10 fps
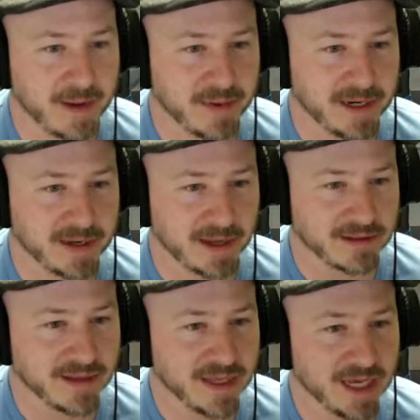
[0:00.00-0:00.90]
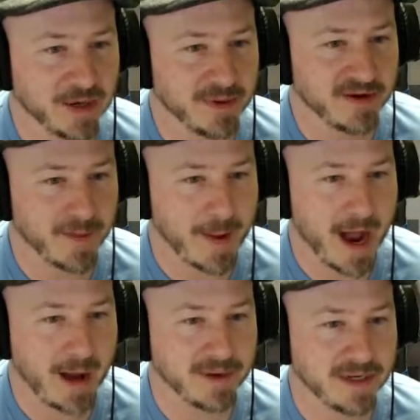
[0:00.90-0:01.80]
opinion, like a little bit of a
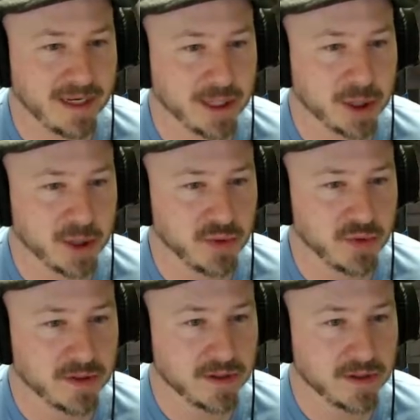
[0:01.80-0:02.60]
pop-in issue.